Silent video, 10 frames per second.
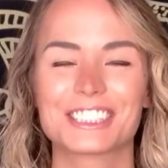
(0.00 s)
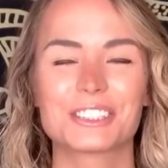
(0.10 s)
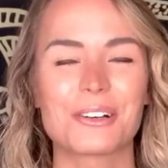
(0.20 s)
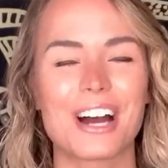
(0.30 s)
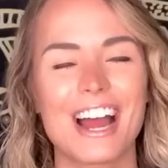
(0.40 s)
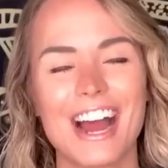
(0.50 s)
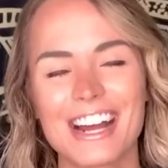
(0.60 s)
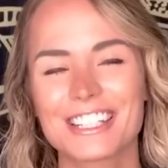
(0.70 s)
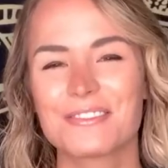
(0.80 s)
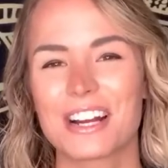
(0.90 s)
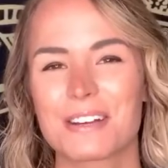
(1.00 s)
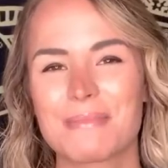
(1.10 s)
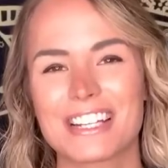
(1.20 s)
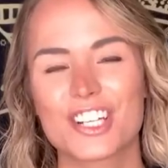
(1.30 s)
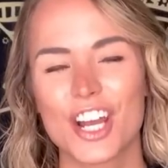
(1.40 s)
So I highly
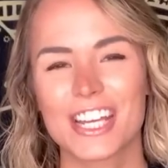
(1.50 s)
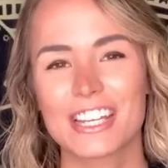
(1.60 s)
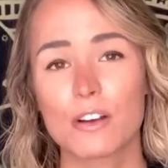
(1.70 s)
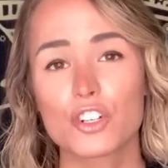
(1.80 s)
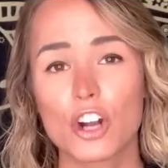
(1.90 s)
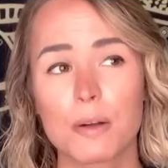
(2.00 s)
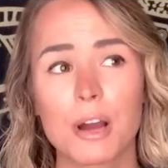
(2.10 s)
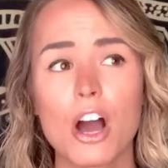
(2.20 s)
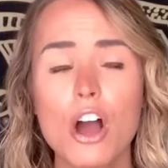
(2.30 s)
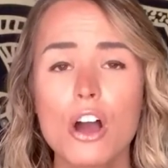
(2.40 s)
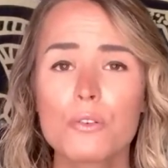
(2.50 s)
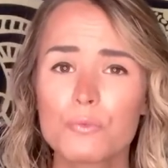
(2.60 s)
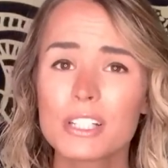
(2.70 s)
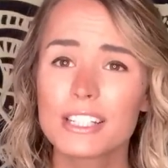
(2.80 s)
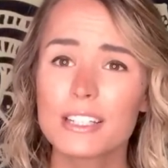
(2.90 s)
recommend checking out Sharma,
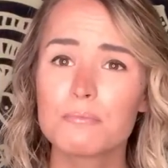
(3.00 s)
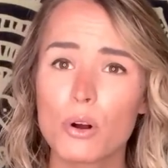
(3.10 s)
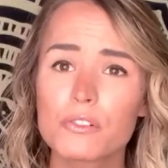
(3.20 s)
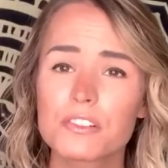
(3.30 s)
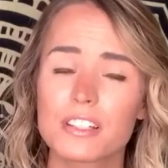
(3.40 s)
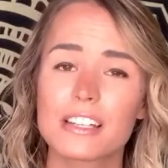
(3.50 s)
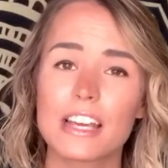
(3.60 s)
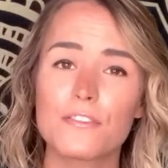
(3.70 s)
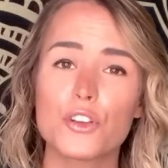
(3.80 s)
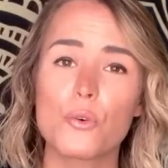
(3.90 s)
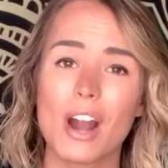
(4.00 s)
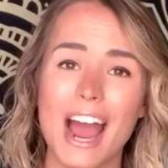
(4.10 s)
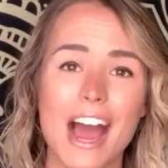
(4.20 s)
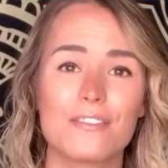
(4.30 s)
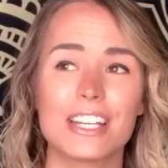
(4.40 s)
really mostly if you are
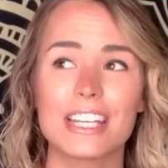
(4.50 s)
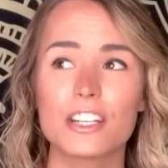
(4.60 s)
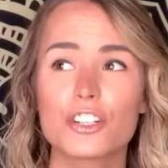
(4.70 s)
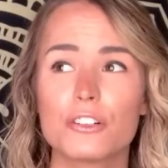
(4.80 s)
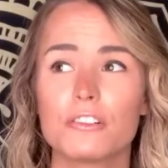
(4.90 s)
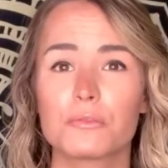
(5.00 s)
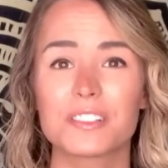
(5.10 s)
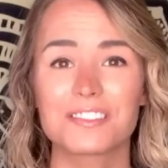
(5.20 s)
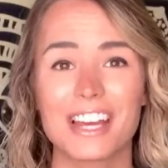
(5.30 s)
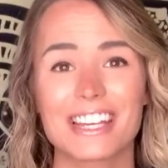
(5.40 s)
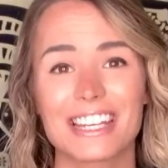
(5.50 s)
having issues with psychic